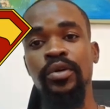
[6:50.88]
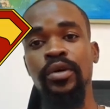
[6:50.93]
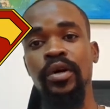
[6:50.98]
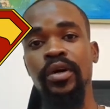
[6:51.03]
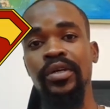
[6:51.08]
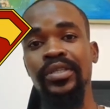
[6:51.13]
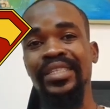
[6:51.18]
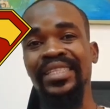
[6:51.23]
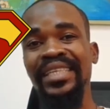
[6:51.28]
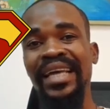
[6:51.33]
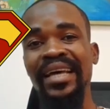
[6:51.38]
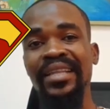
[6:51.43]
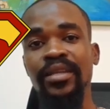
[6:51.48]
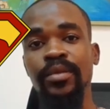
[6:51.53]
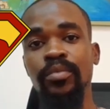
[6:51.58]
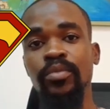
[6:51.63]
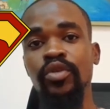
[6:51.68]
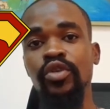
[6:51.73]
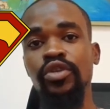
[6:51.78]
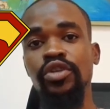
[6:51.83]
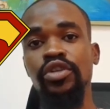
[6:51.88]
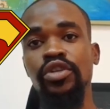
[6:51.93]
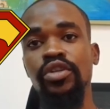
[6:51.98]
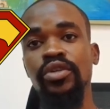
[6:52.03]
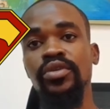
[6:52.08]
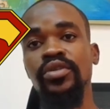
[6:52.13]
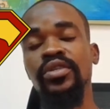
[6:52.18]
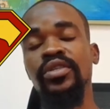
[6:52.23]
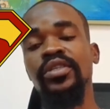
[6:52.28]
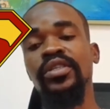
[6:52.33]
sad
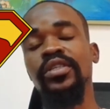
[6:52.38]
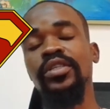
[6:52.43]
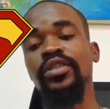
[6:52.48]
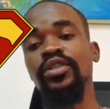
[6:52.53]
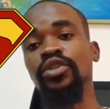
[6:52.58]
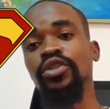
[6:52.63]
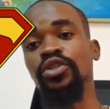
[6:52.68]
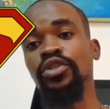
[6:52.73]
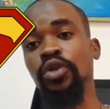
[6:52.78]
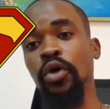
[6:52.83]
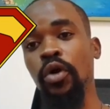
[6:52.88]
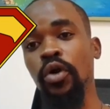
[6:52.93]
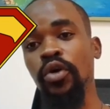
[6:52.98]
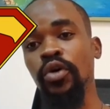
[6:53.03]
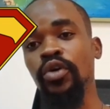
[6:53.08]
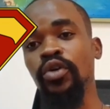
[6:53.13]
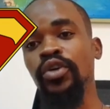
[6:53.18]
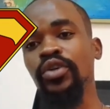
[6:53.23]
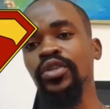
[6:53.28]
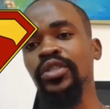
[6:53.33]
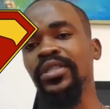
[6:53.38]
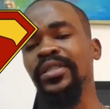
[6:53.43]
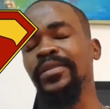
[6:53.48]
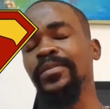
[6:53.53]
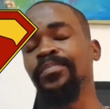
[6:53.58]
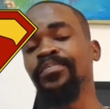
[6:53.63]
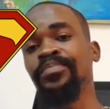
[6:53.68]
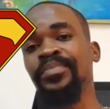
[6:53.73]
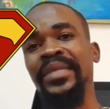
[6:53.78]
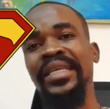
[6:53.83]
emotions,
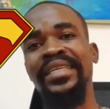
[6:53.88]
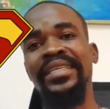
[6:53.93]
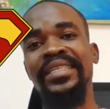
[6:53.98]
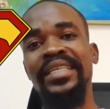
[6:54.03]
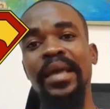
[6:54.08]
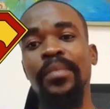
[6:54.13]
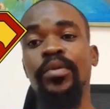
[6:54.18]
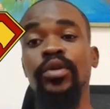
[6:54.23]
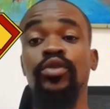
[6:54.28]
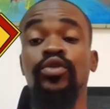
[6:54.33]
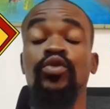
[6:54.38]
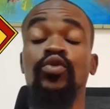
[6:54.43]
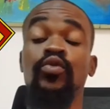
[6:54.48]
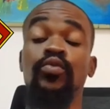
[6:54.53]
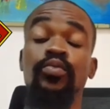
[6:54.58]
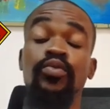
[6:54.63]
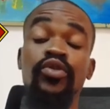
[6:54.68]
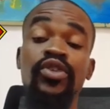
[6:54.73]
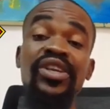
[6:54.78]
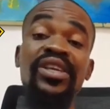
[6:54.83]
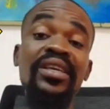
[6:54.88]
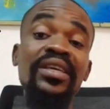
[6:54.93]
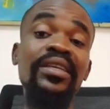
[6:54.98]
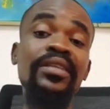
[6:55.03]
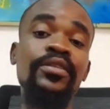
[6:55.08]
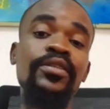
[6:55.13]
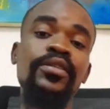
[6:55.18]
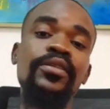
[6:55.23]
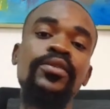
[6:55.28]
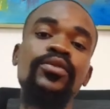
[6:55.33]
joys, he's able to bring
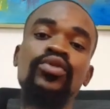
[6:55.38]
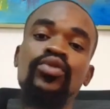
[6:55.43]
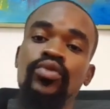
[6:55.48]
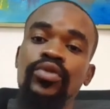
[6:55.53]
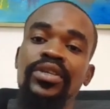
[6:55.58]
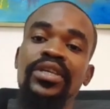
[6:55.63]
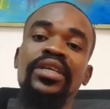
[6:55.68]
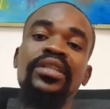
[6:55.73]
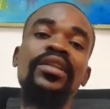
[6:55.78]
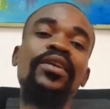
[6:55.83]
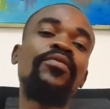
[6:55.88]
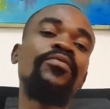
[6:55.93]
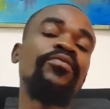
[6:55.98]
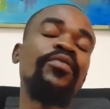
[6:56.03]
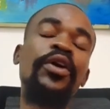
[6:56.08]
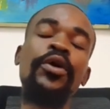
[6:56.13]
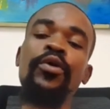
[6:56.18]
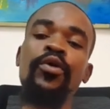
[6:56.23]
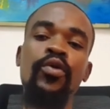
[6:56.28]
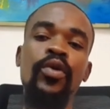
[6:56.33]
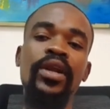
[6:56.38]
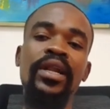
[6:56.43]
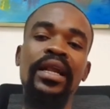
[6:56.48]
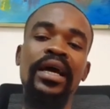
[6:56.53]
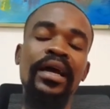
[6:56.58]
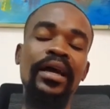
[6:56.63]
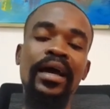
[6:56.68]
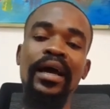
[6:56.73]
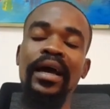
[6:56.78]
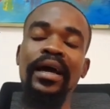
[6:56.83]
it together very well.
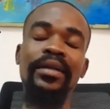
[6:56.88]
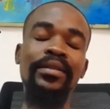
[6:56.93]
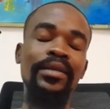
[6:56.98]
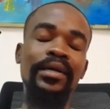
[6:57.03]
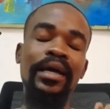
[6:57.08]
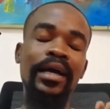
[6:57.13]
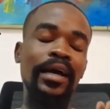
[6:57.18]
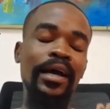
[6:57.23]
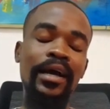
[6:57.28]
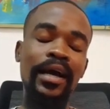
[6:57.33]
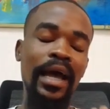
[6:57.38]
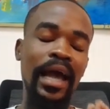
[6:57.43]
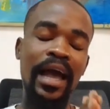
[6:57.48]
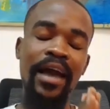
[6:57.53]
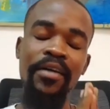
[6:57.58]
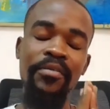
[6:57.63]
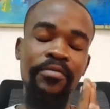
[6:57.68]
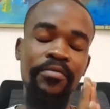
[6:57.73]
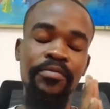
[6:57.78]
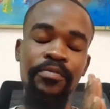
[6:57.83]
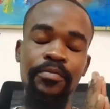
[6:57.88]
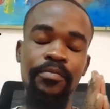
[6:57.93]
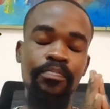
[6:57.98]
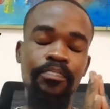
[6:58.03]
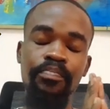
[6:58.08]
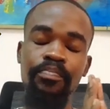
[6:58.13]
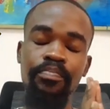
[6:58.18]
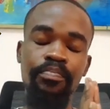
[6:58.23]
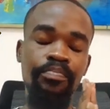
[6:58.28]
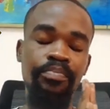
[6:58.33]
I have
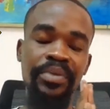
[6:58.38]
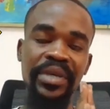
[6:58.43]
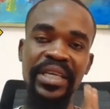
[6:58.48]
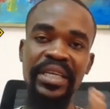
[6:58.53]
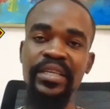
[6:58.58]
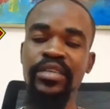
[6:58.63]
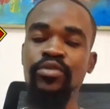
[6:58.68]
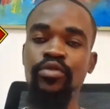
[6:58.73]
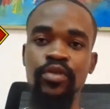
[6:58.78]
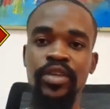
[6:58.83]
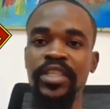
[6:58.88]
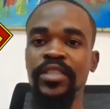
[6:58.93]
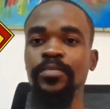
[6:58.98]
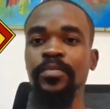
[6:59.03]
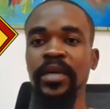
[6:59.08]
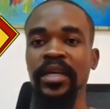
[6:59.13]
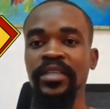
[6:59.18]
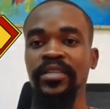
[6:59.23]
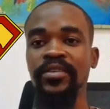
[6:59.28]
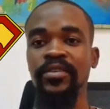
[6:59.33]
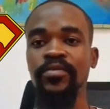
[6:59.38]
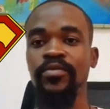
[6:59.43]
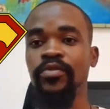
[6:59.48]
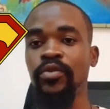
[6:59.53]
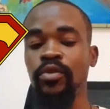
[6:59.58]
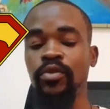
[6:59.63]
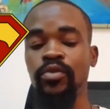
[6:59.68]
big respect for